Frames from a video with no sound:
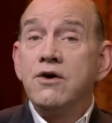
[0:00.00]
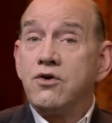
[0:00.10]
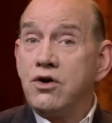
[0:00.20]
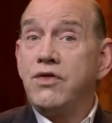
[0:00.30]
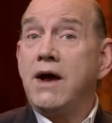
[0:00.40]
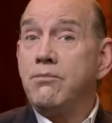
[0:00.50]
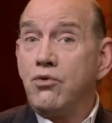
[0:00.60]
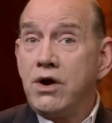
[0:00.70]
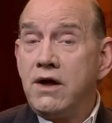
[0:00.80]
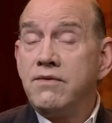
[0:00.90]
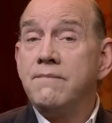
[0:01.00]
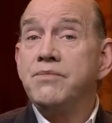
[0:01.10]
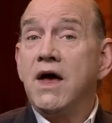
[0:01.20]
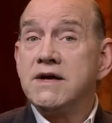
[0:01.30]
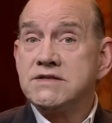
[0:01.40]
could they breathe
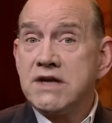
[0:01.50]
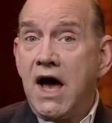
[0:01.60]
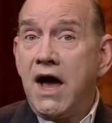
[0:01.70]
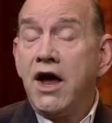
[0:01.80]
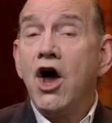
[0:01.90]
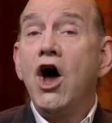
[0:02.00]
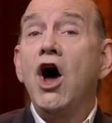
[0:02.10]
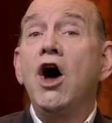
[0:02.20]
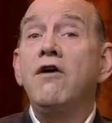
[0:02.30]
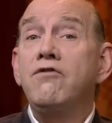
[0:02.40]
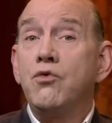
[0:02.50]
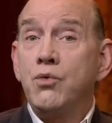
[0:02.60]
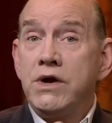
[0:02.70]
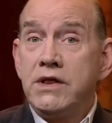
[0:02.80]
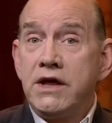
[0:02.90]
a sigh of
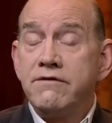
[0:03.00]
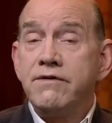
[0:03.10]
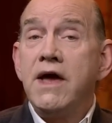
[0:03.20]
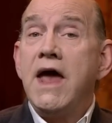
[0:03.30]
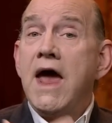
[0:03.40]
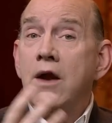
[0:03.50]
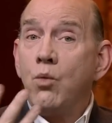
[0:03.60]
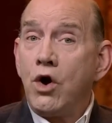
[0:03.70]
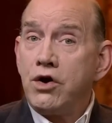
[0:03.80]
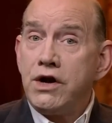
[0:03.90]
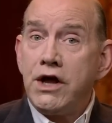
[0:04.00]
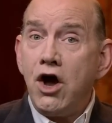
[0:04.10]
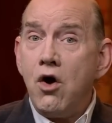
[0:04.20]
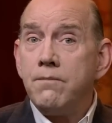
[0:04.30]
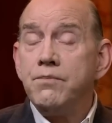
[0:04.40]
relief. And where did he
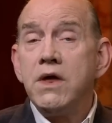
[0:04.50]
go?